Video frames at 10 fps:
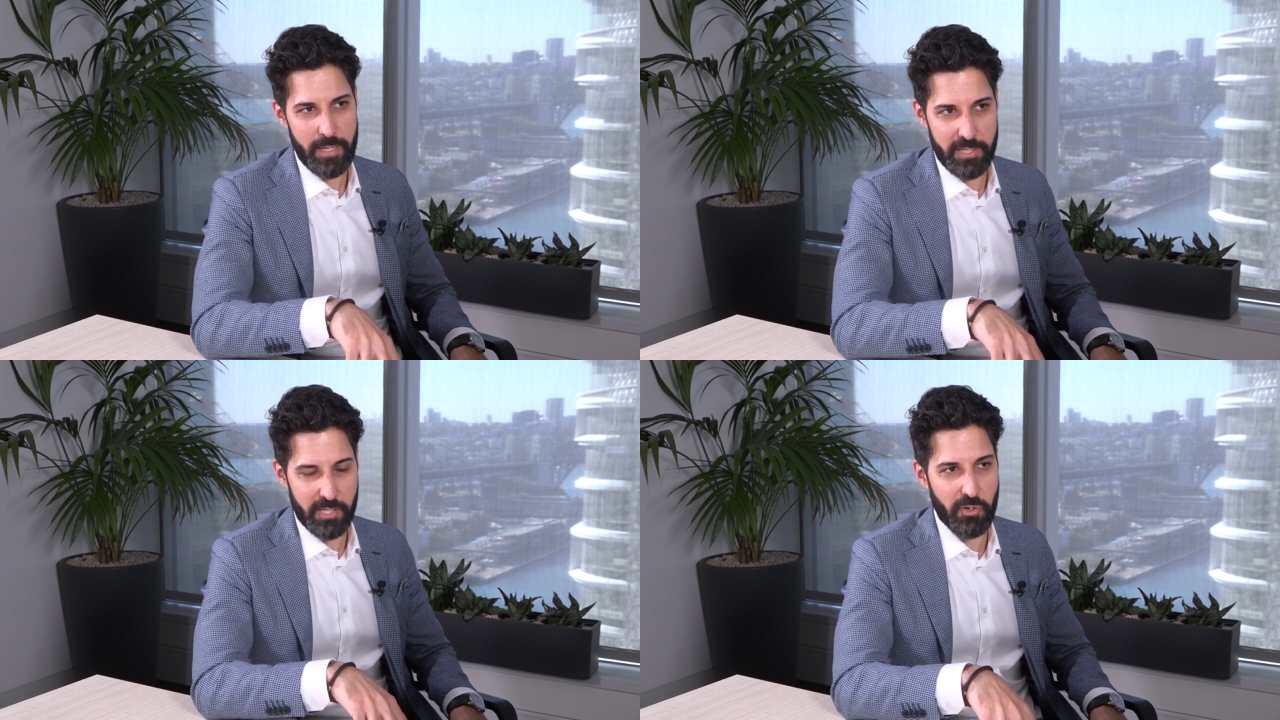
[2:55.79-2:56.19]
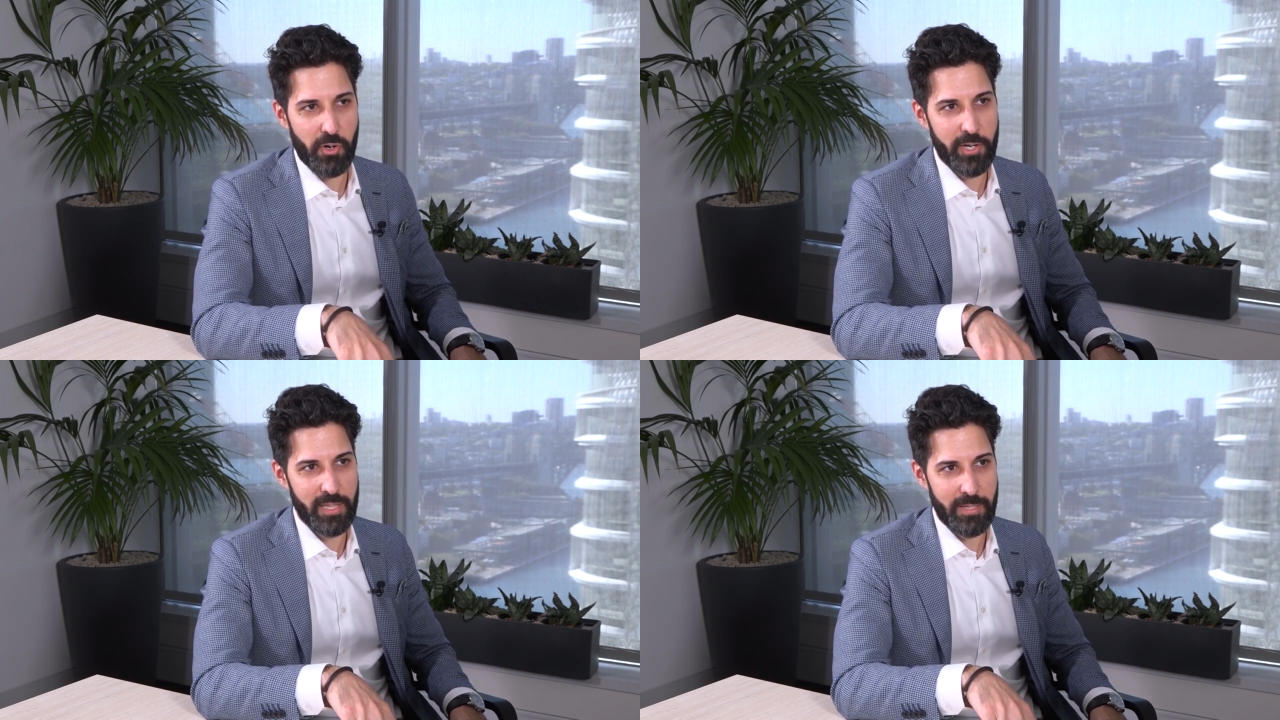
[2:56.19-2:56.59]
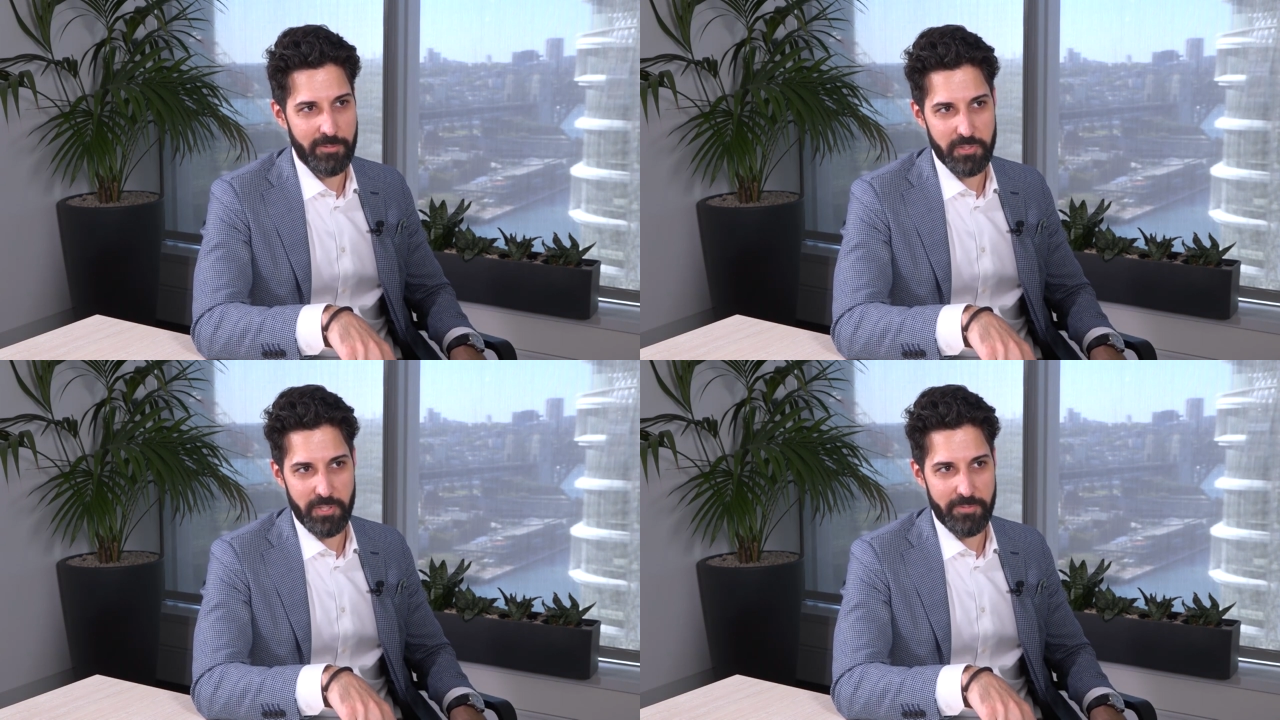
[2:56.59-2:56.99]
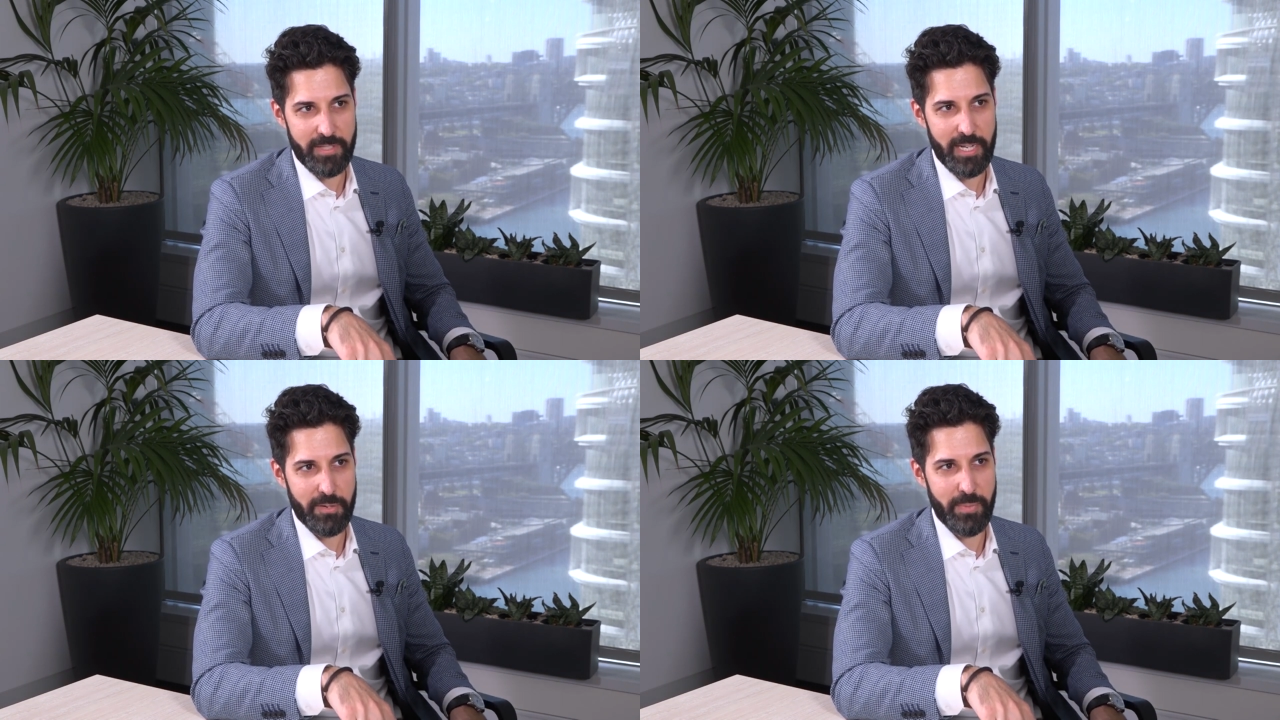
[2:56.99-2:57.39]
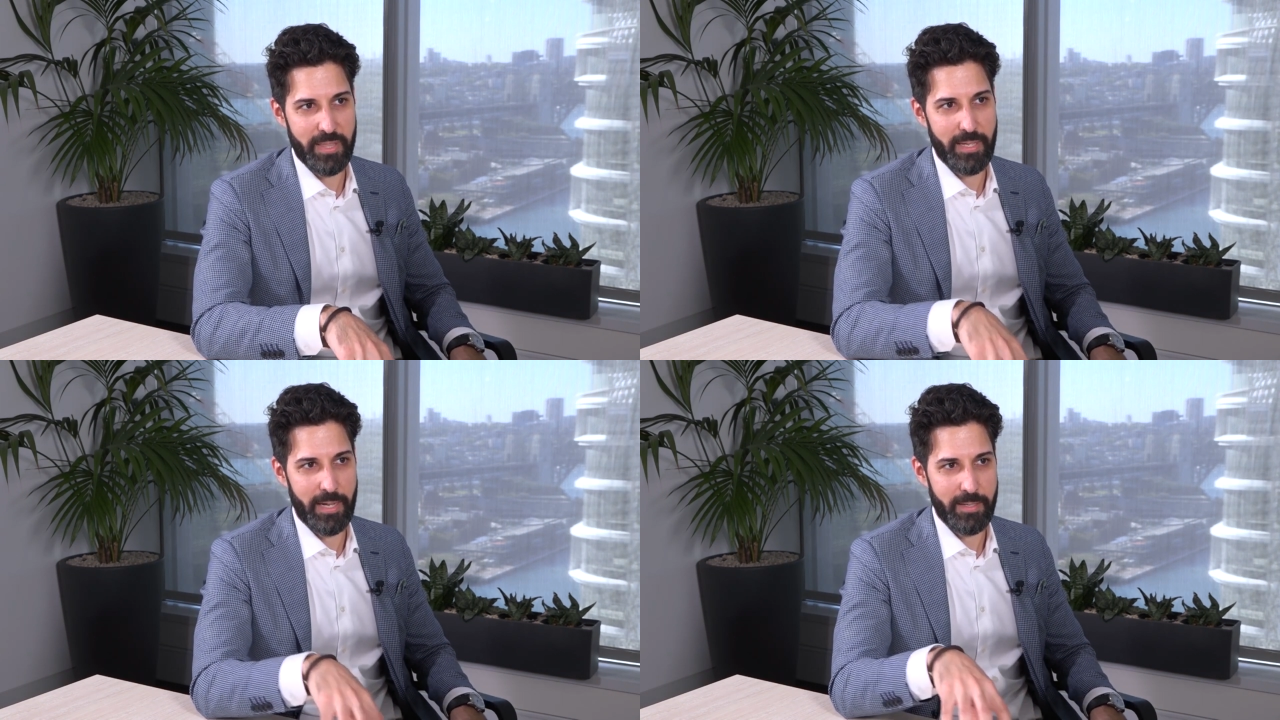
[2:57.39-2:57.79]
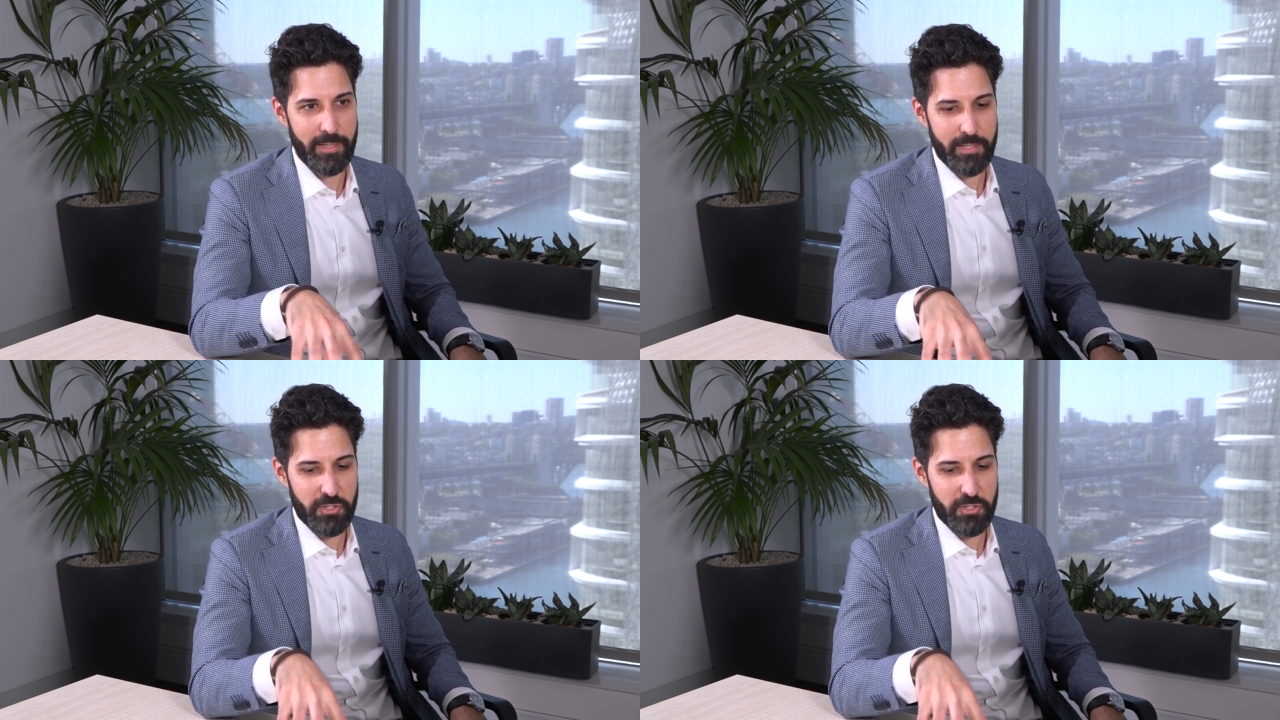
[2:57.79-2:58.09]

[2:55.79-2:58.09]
and the growing levels of debt meant that